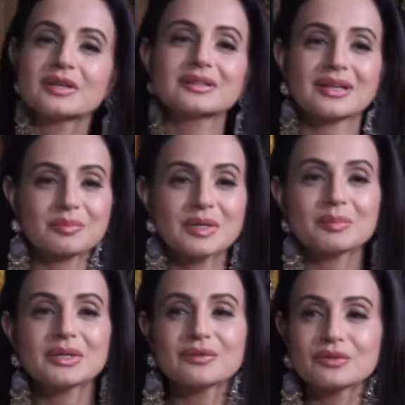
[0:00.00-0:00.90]
feel that
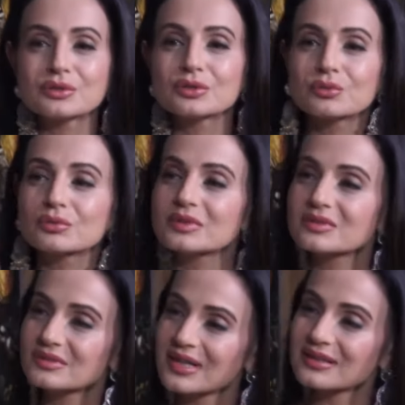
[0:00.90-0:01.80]
maybe even the youth
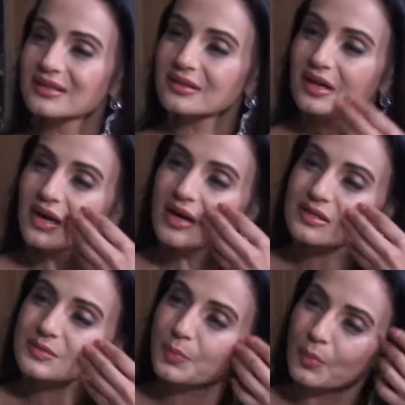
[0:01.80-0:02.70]
is getting
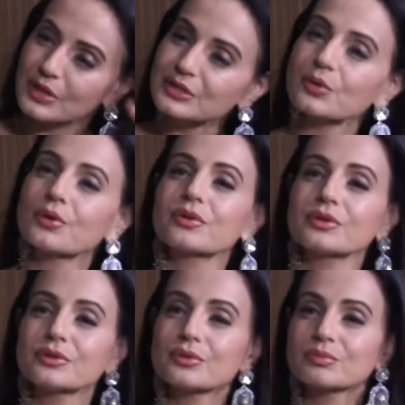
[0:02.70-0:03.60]
spoiled or,
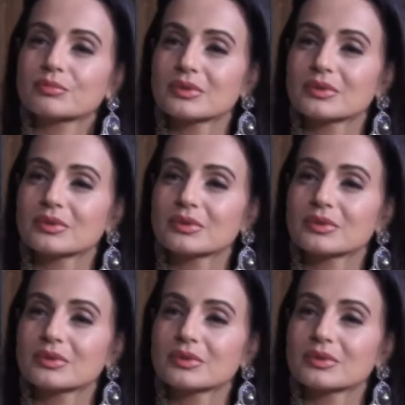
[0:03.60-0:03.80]
you know,